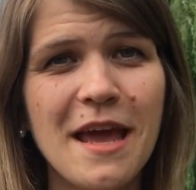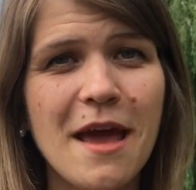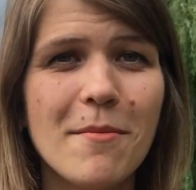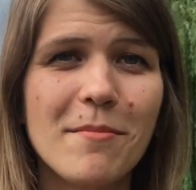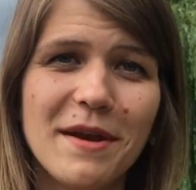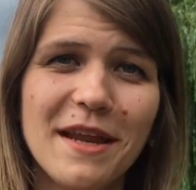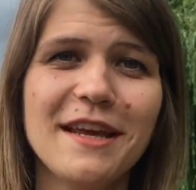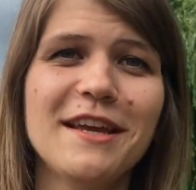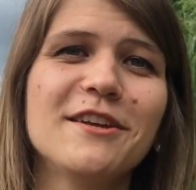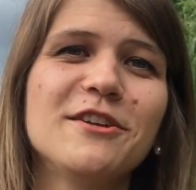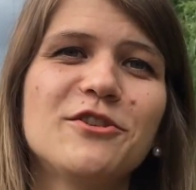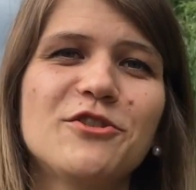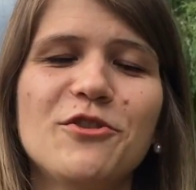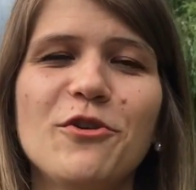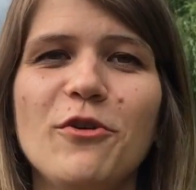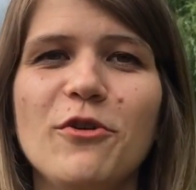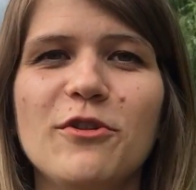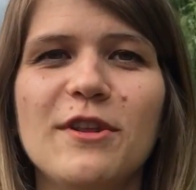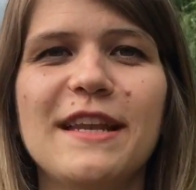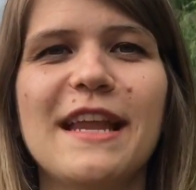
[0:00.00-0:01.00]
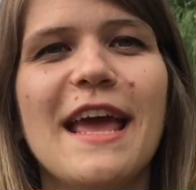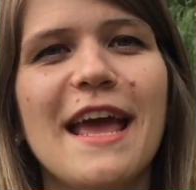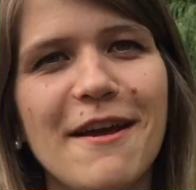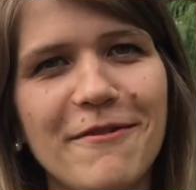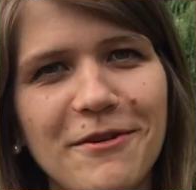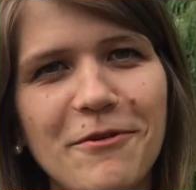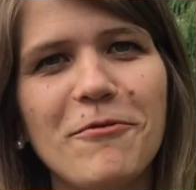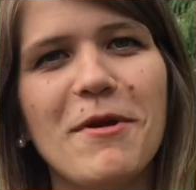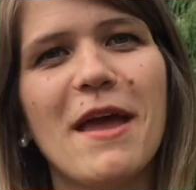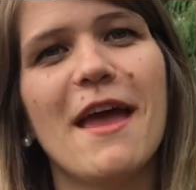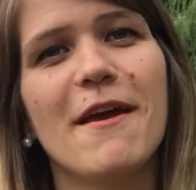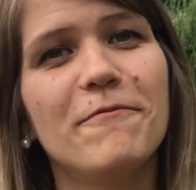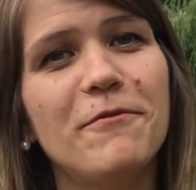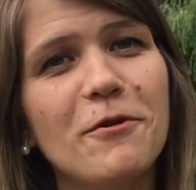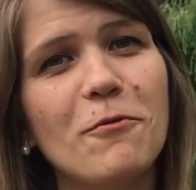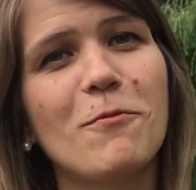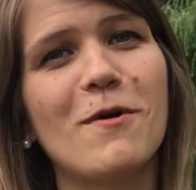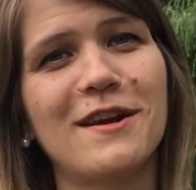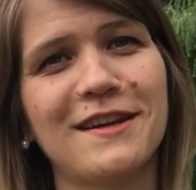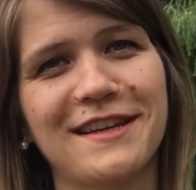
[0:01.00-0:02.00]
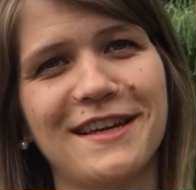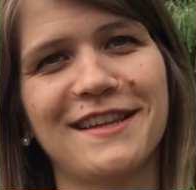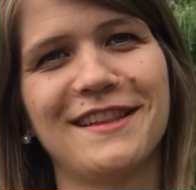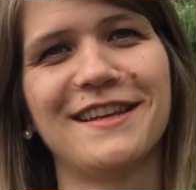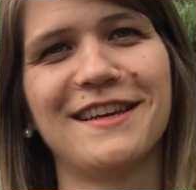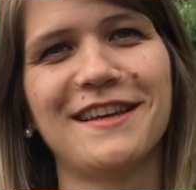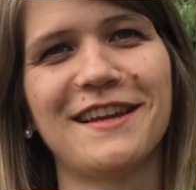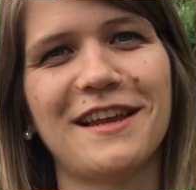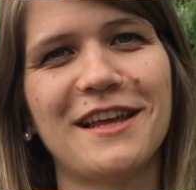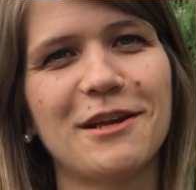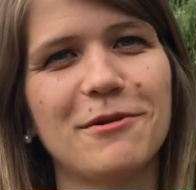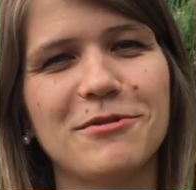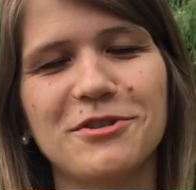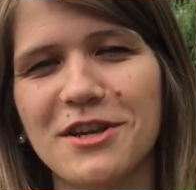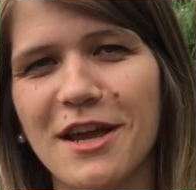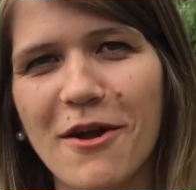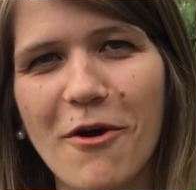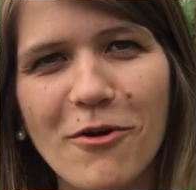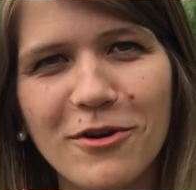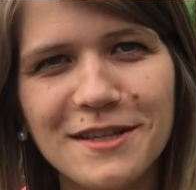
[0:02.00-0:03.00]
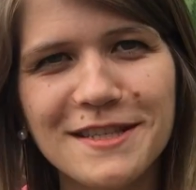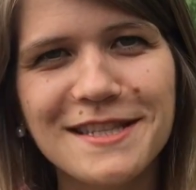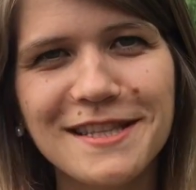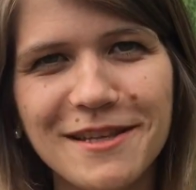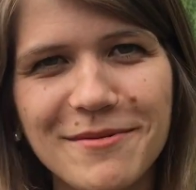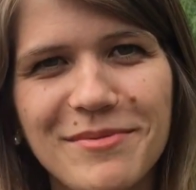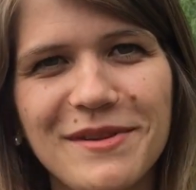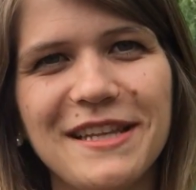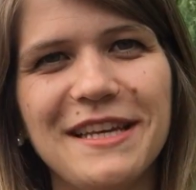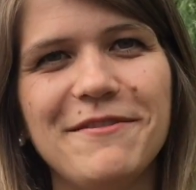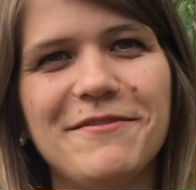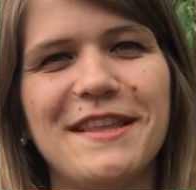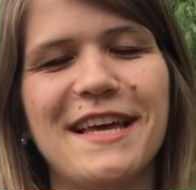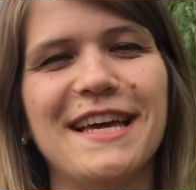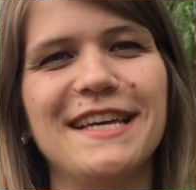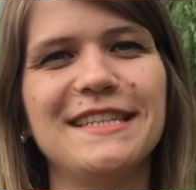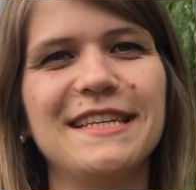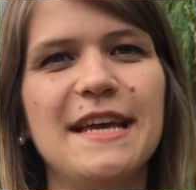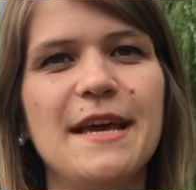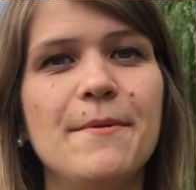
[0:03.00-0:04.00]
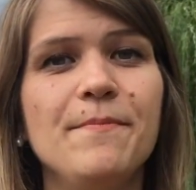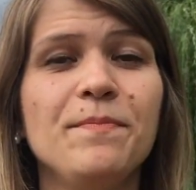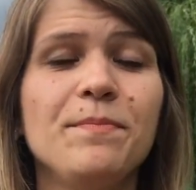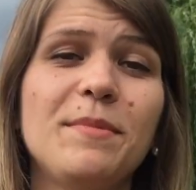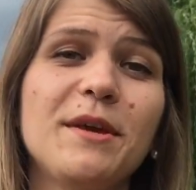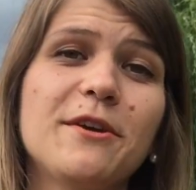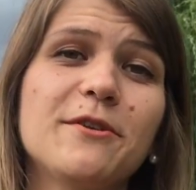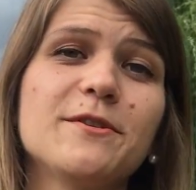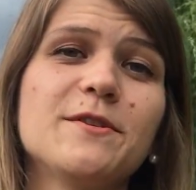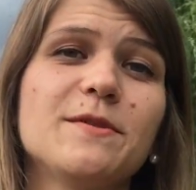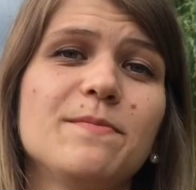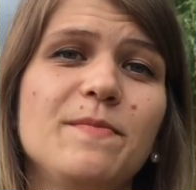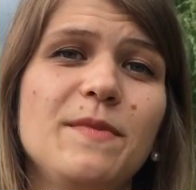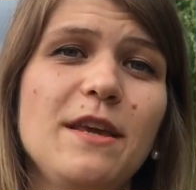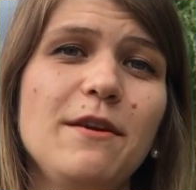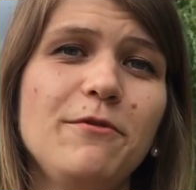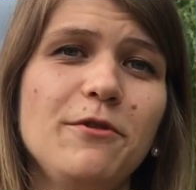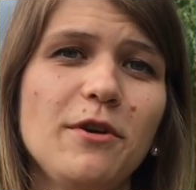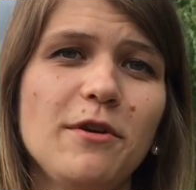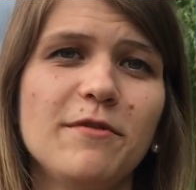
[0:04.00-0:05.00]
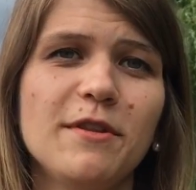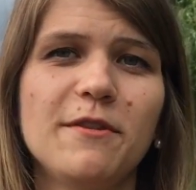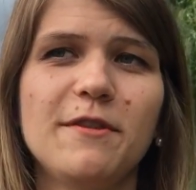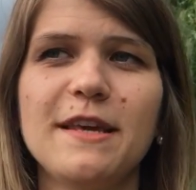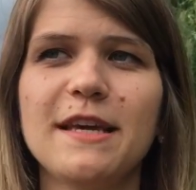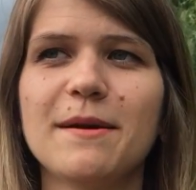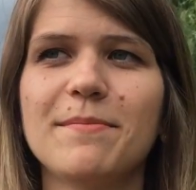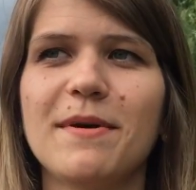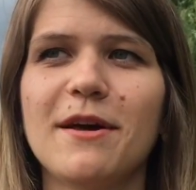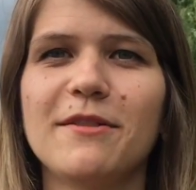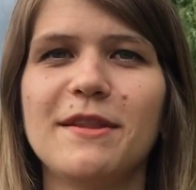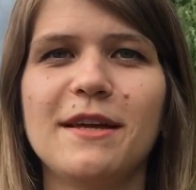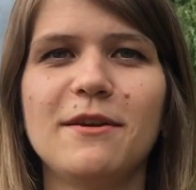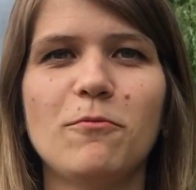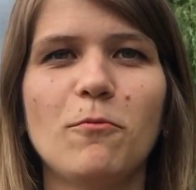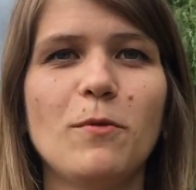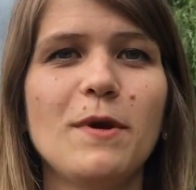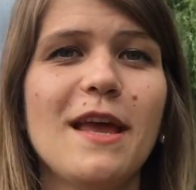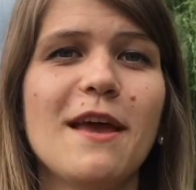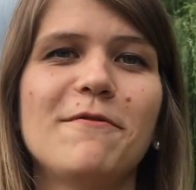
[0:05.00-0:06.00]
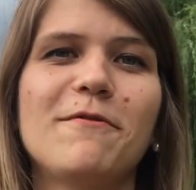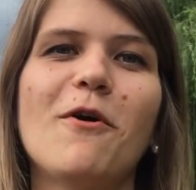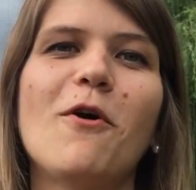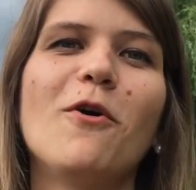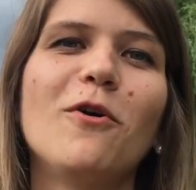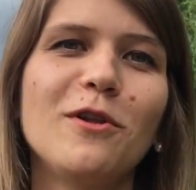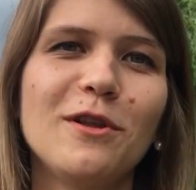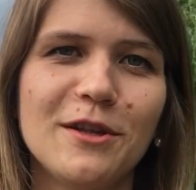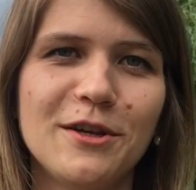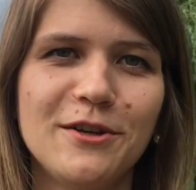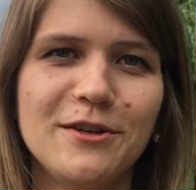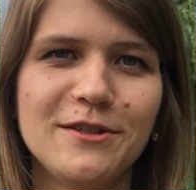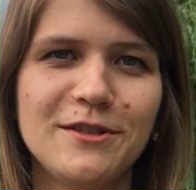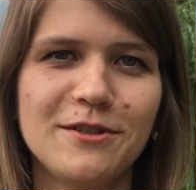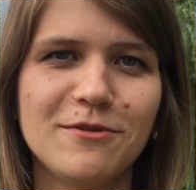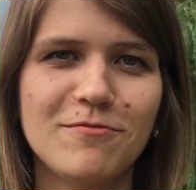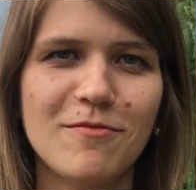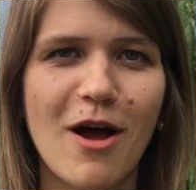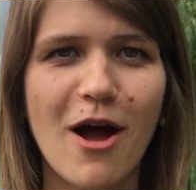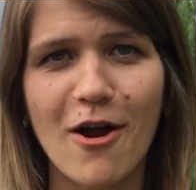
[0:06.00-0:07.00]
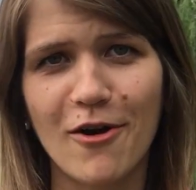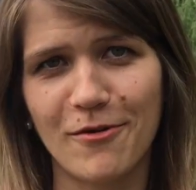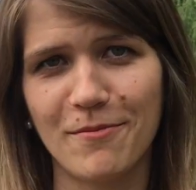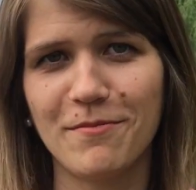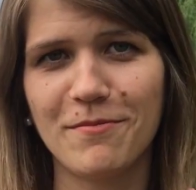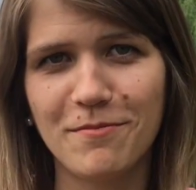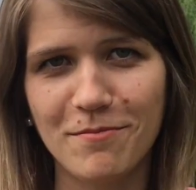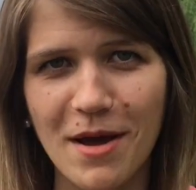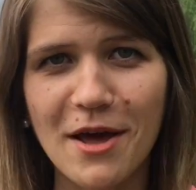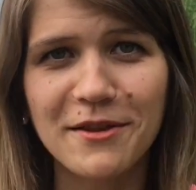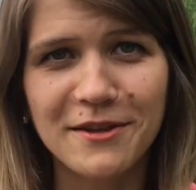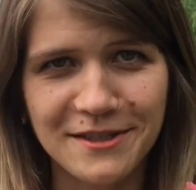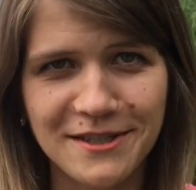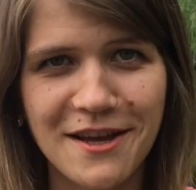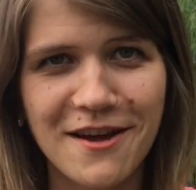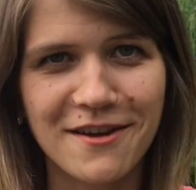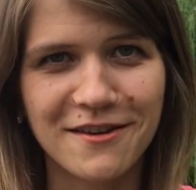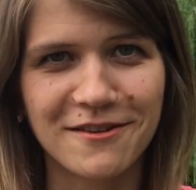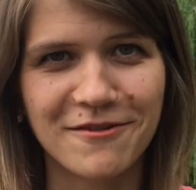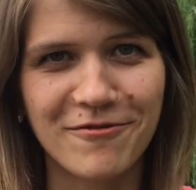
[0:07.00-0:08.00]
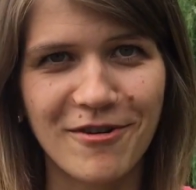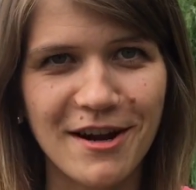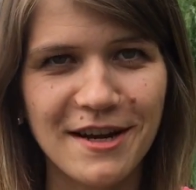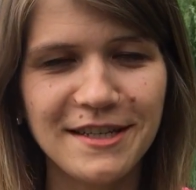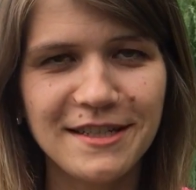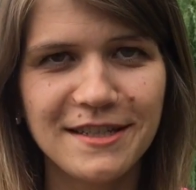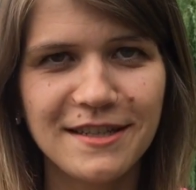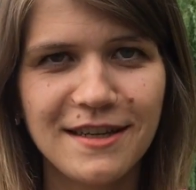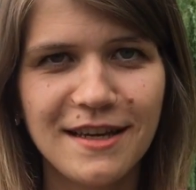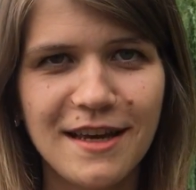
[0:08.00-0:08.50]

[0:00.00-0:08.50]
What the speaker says: But I can assure you that everyone can learn a language. I honestly believe that. Because if you even think about that, we have all learned our mother tongue, right?